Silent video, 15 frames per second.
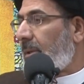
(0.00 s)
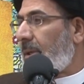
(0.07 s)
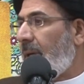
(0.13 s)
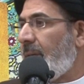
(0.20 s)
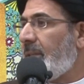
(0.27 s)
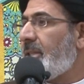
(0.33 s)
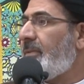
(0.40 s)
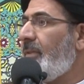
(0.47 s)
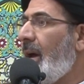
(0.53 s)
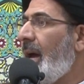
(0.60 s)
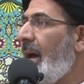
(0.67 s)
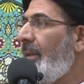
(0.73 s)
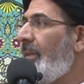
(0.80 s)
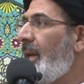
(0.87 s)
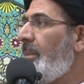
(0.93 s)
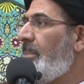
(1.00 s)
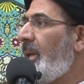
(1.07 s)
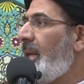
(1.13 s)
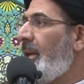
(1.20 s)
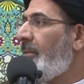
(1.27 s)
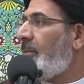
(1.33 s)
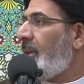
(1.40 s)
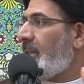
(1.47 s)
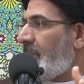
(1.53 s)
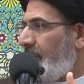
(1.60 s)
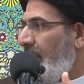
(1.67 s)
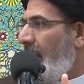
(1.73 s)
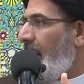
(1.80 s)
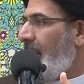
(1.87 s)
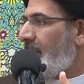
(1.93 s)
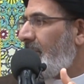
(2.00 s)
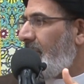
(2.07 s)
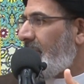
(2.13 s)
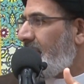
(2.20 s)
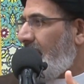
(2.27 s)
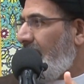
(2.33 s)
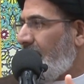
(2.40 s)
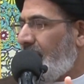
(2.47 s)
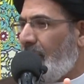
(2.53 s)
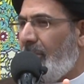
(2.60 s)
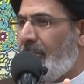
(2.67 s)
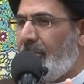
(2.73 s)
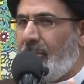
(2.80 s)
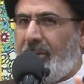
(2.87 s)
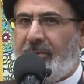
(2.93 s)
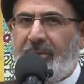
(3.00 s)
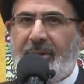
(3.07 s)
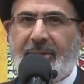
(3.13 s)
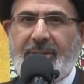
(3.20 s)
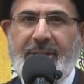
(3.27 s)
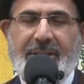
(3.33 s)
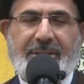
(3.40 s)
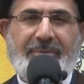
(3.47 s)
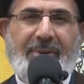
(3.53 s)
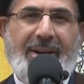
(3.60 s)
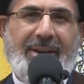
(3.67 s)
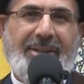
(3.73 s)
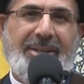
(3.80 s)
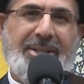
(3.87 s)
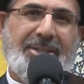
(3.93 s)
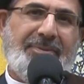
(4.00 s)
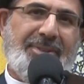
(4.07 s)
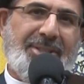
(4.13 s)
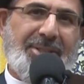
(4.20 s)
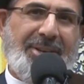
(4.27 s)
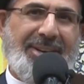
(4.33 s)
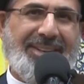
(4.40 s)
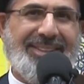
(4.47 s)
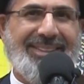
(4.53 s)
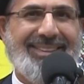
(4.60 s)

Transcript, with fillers: In Isfahan, they believe Isfahan is the center of universe. Isfahan nisf jahan.